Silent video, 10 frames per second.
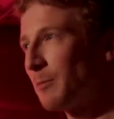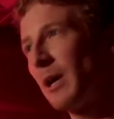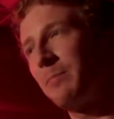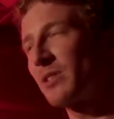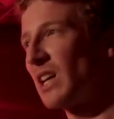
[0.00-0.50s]
The
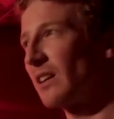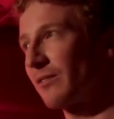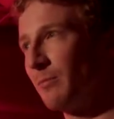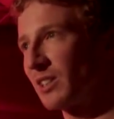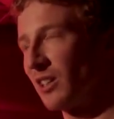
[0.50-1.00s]
paper
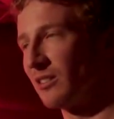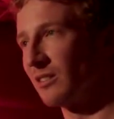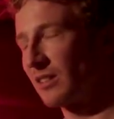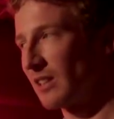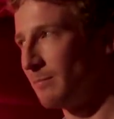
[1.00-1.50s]
sack from
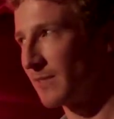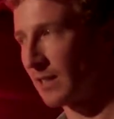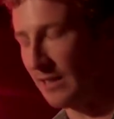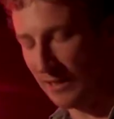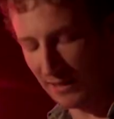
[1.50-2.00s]
McDonald's is
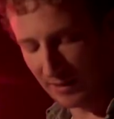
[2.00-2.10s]
empty.